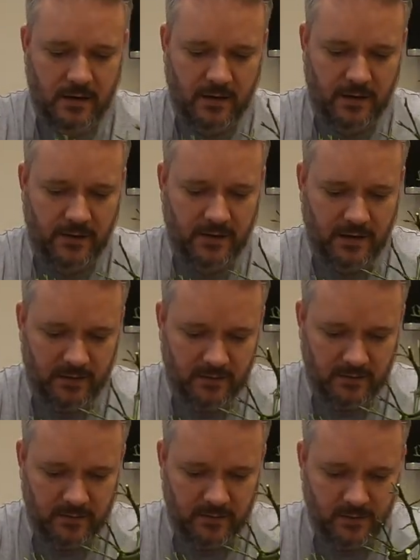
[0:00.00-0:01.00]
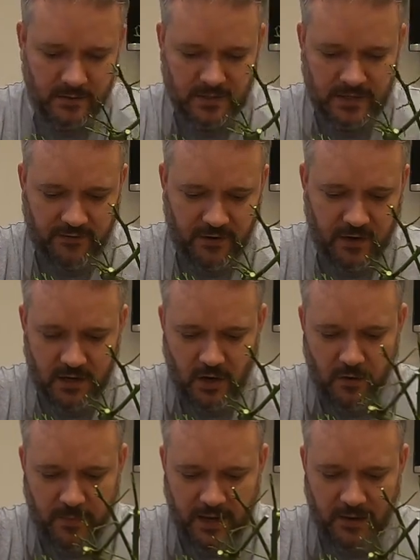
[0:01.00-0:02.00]
Now I think we'll just have a
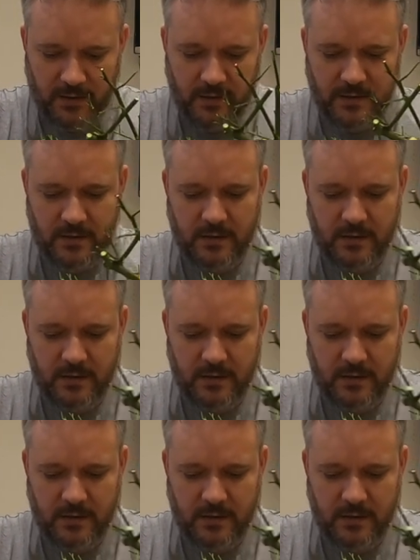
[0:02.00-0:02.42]
comb out